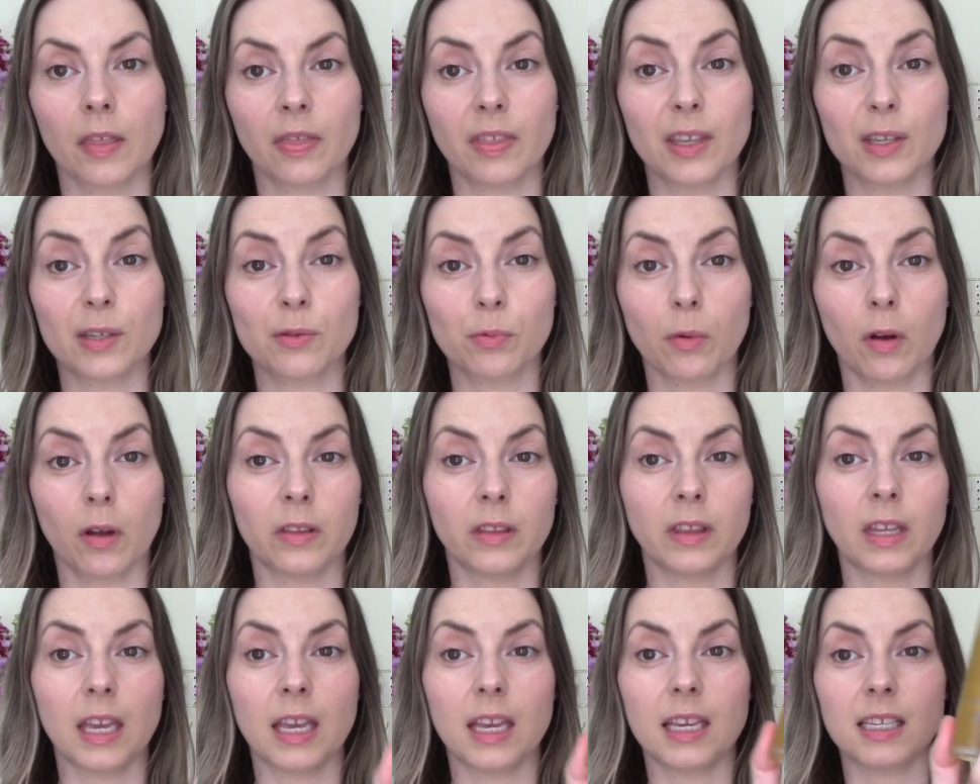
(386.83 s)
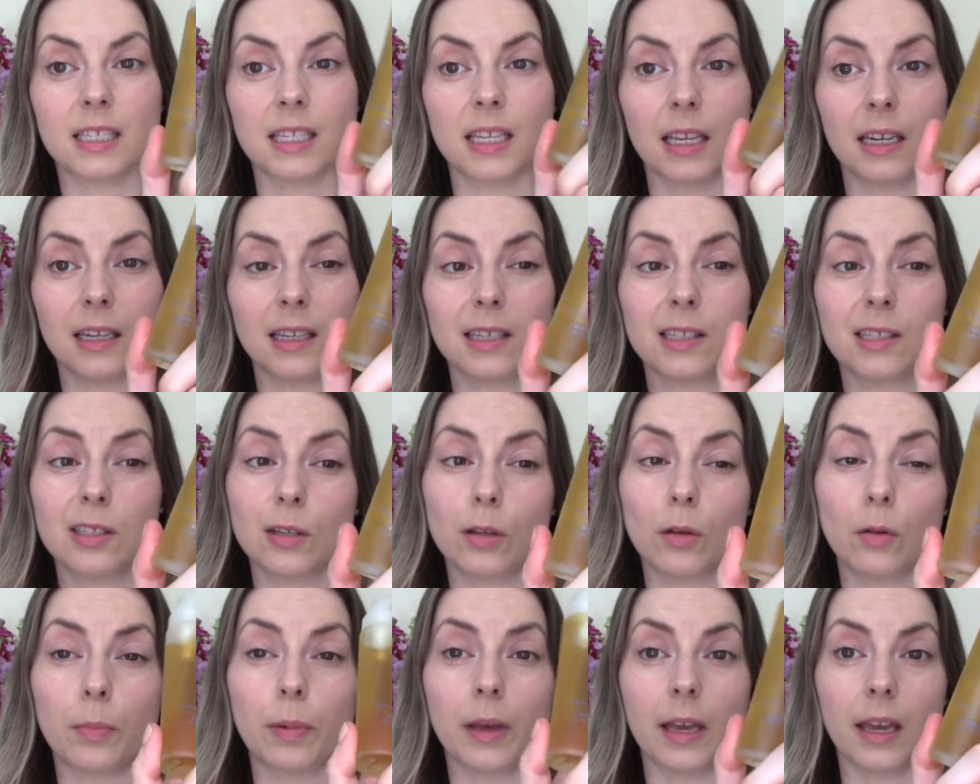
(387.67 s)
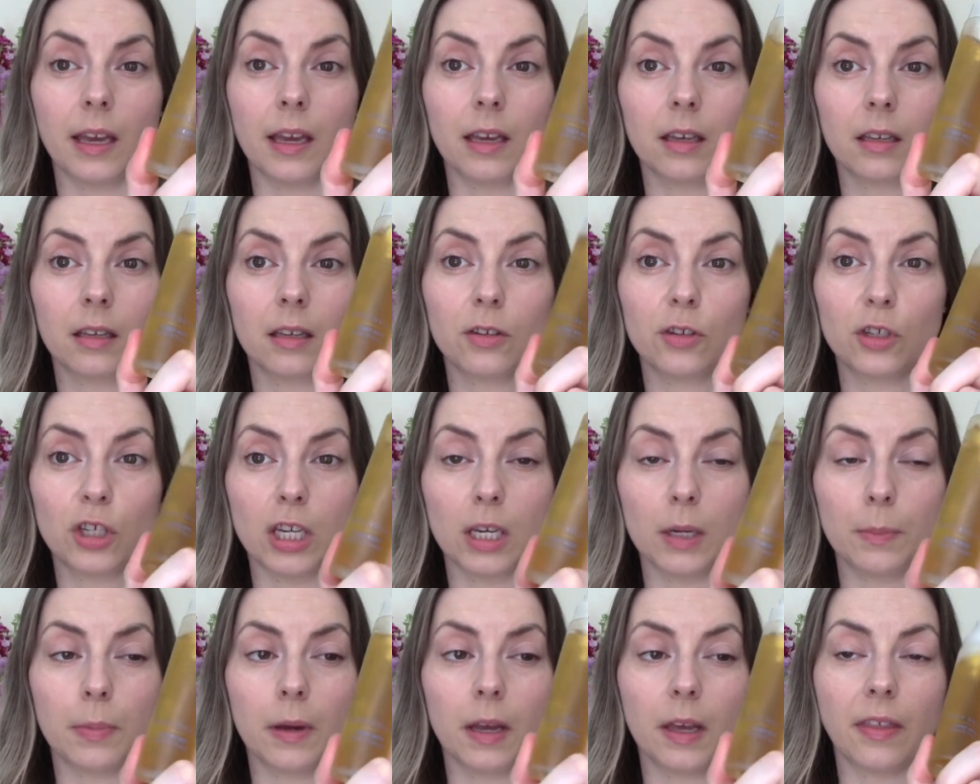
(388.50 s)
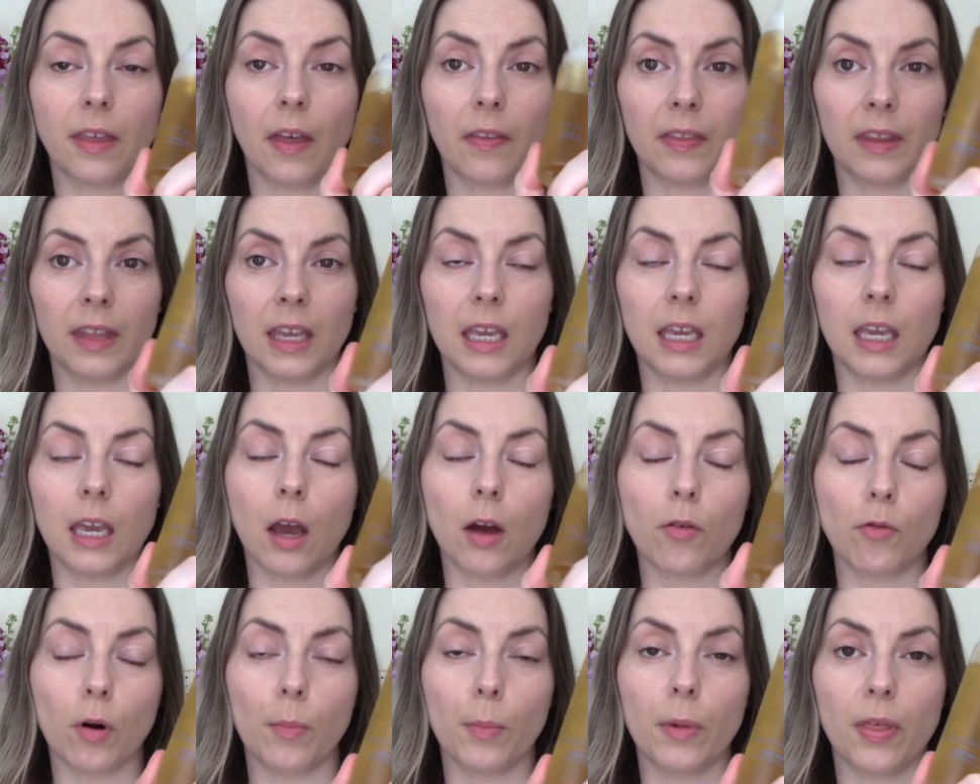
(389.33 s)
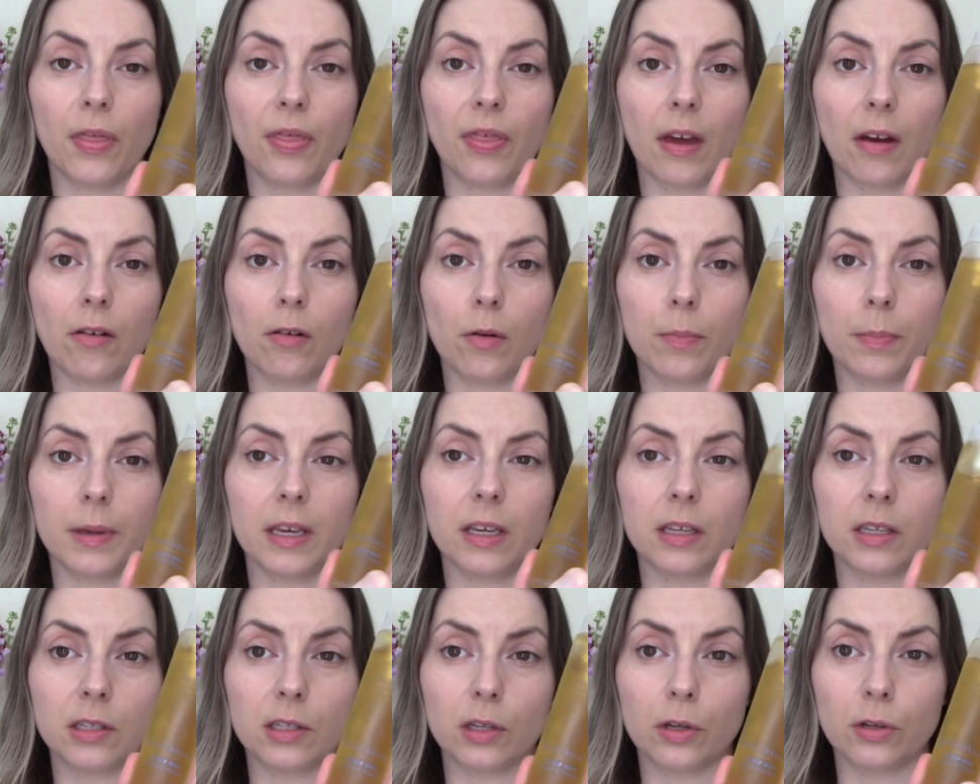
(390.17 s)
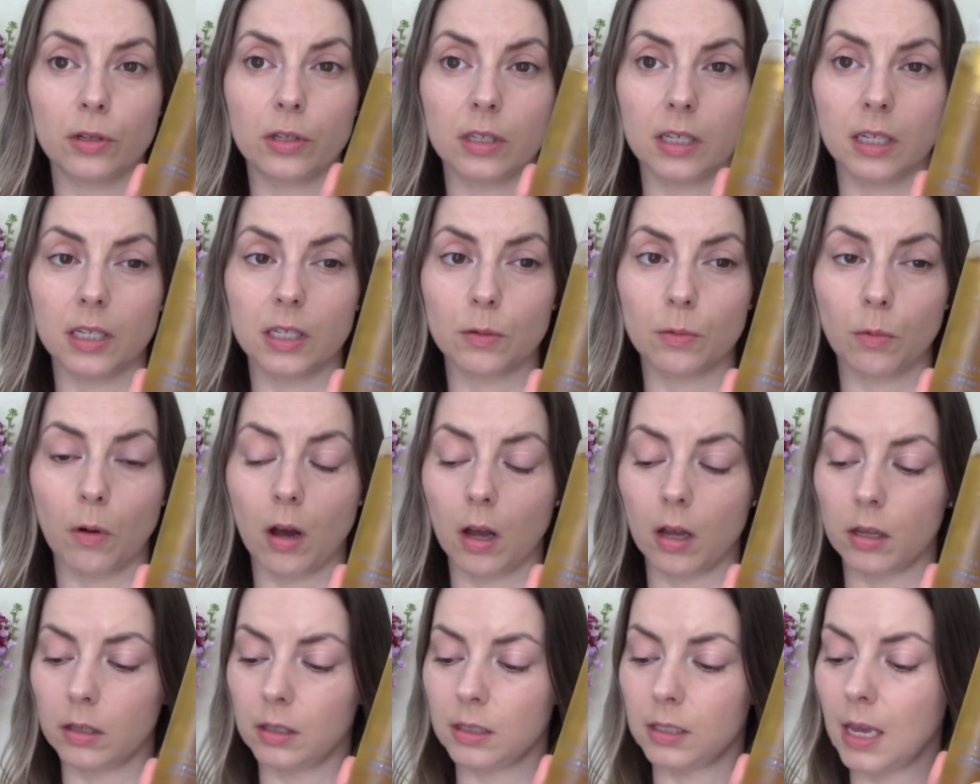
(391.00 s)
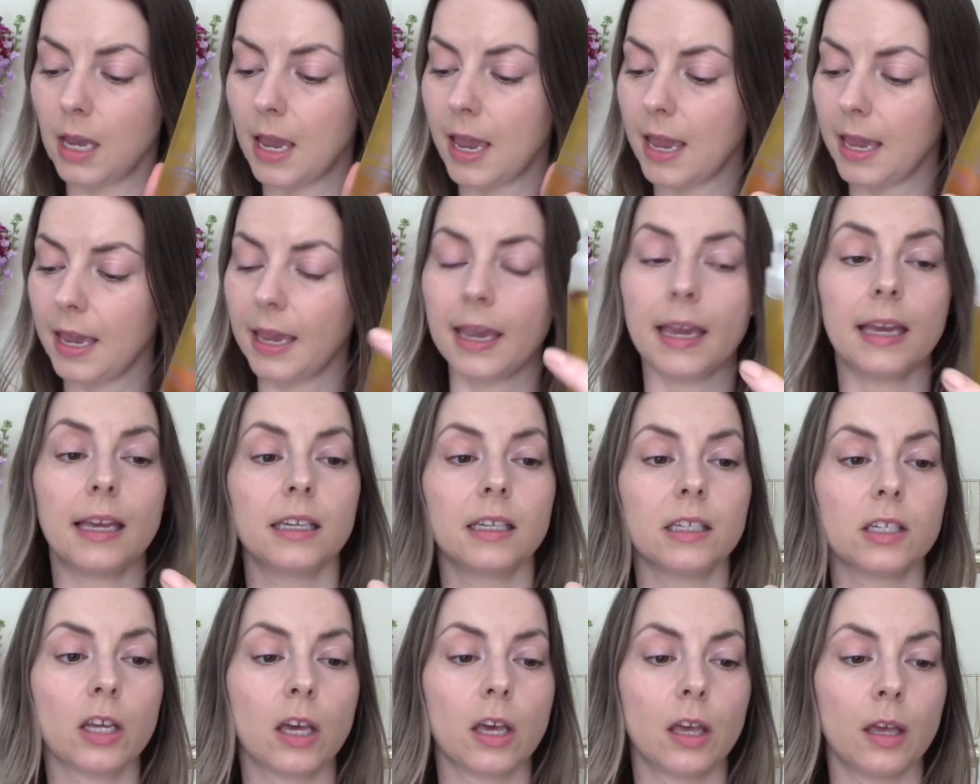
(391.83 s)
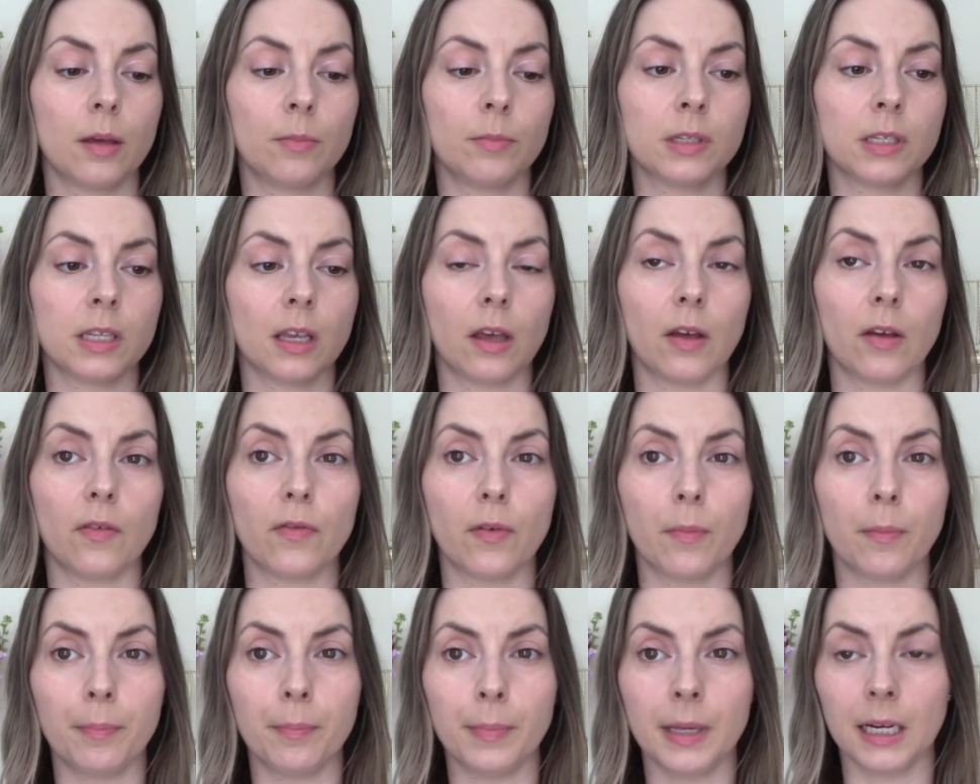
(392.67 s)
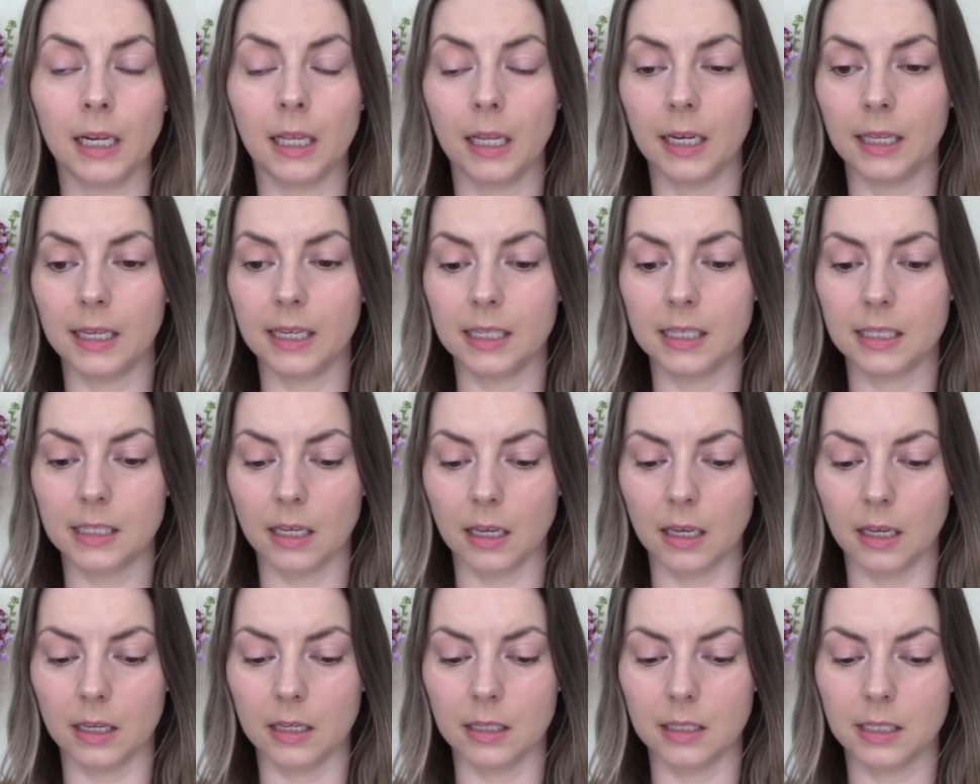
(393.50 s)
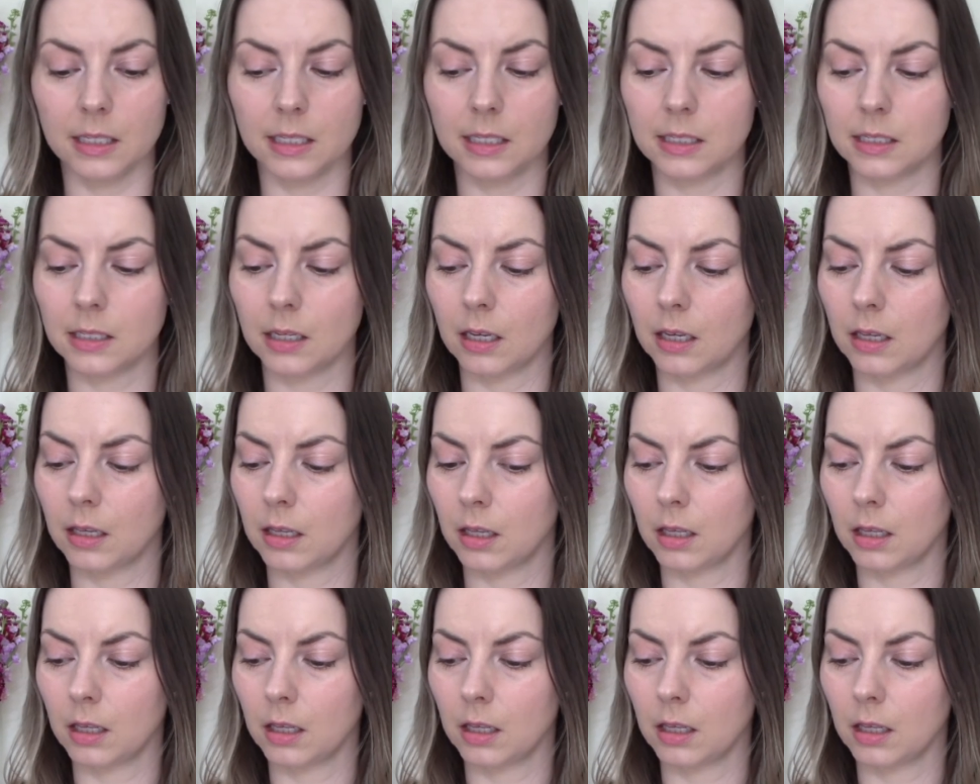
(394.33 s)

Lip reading: This one is a little bit cheaper than the Aromatherapy Associates one in terms of milliliters,